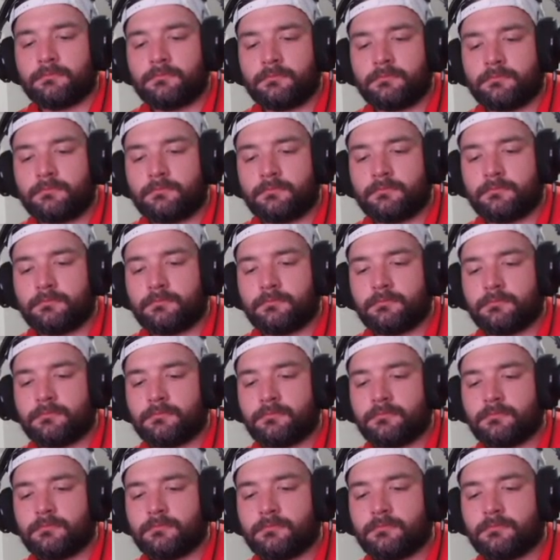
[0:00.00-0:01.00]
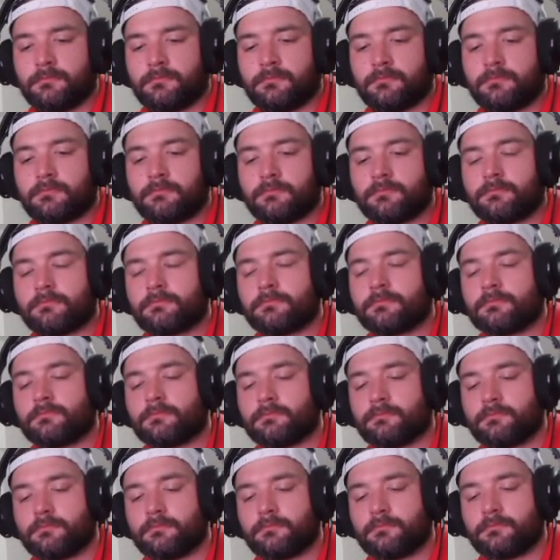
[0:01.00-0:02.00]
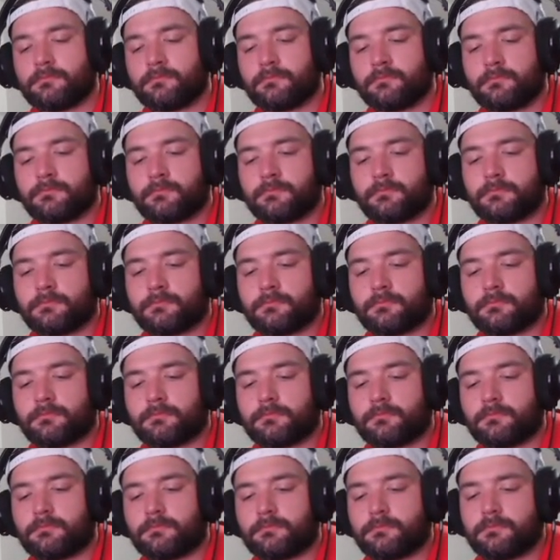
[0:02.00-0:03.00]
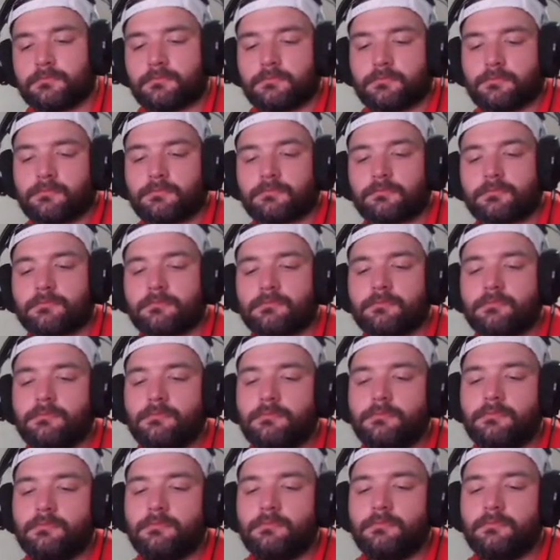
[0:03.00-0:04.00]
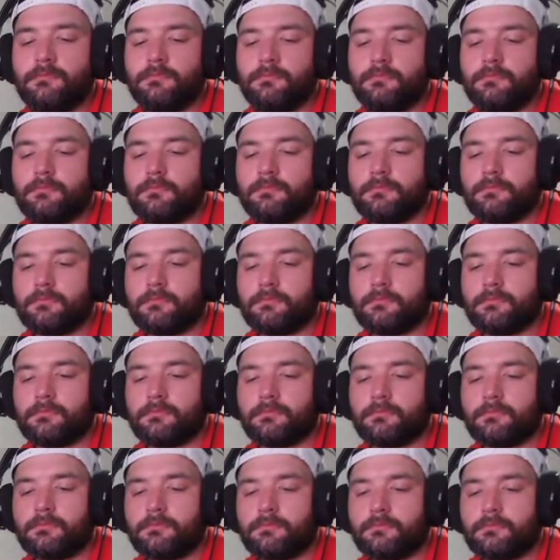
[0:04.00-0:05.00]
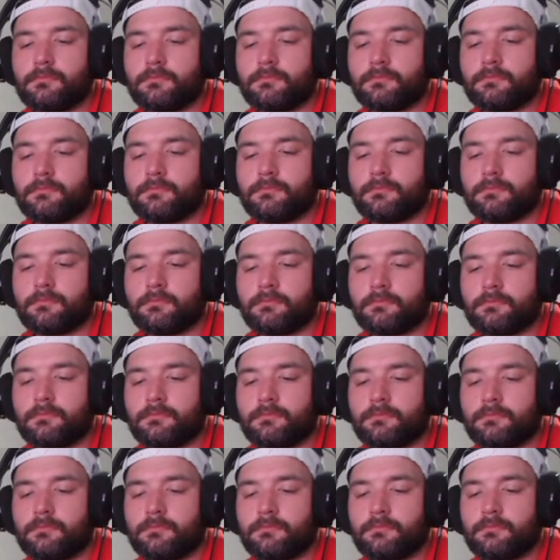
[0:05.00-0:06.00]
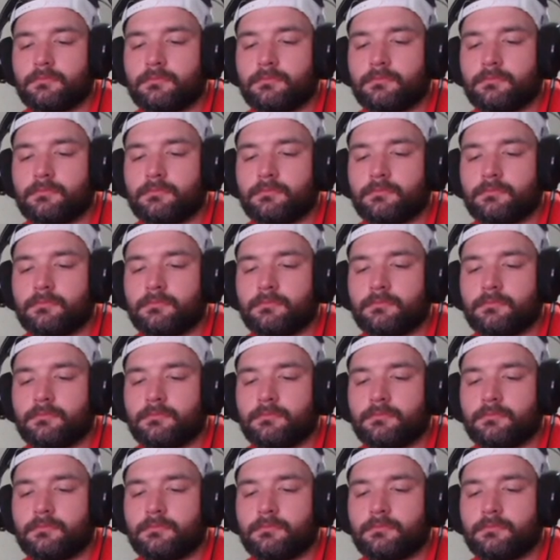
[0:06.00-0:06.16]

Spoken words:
The person shown says nothing.